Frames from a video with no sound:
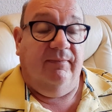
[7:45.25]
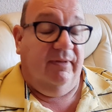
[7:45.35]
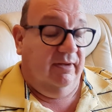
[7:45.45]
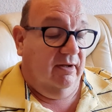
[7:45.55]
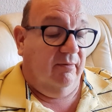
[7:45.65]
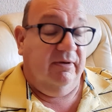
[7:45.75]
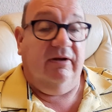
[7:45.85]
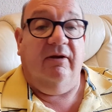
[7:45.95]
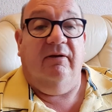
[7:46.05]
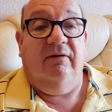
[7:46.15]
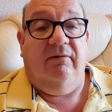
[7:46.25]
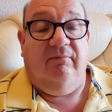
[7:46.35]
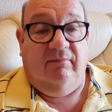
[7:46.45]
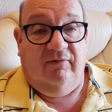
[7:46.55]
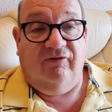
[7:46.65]
knowing
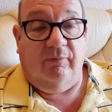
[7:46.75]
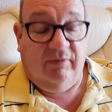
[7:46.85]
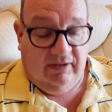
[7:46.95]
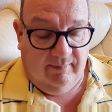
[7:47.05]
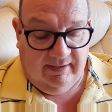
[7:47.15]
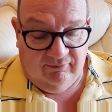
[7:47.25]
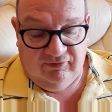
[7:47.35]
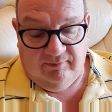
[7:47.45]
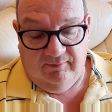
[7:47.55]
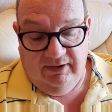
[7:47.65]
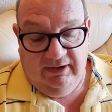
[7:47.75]
something about him.